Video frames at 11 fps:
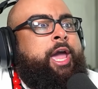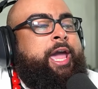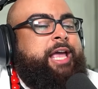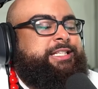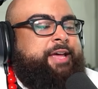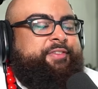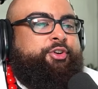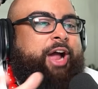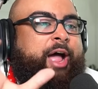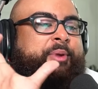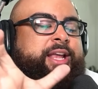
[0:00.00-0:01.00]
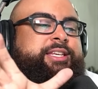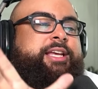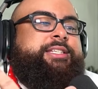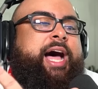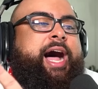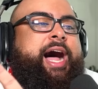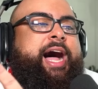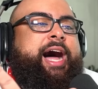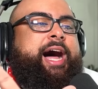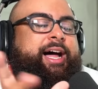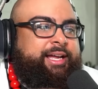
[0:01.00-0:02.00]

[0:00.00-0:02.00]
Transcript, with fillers: He's not even grabbing. He's just, ah.